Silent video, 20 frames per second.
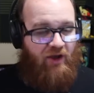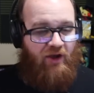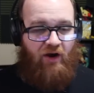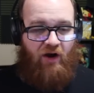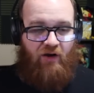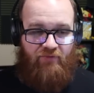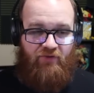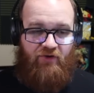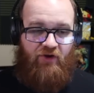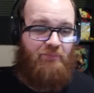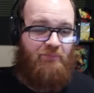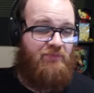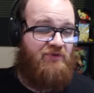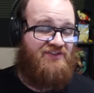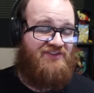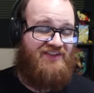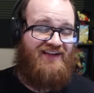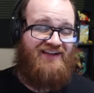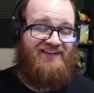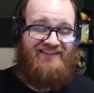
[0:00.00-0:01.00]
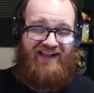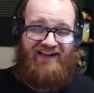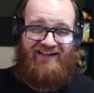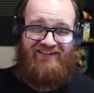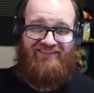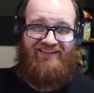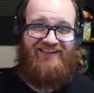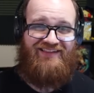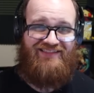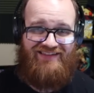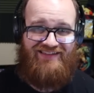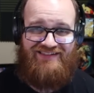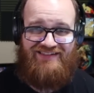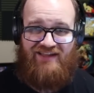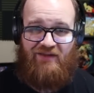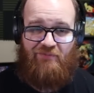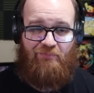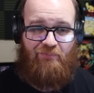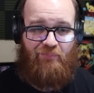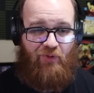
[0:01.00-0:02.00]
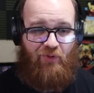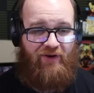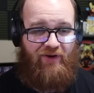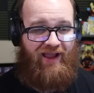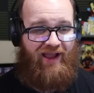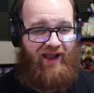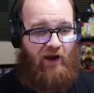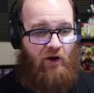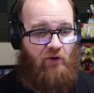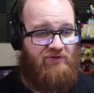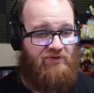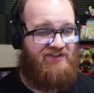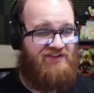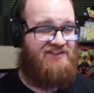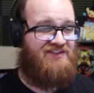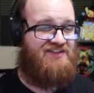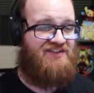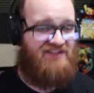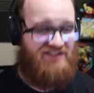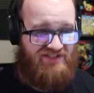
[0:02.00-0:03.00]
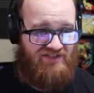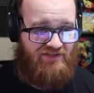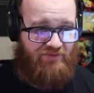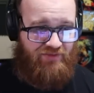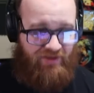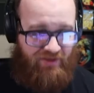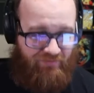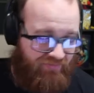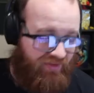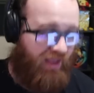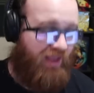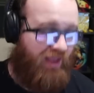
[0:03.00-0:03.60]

of the numbers that a deck like this can put out consistently.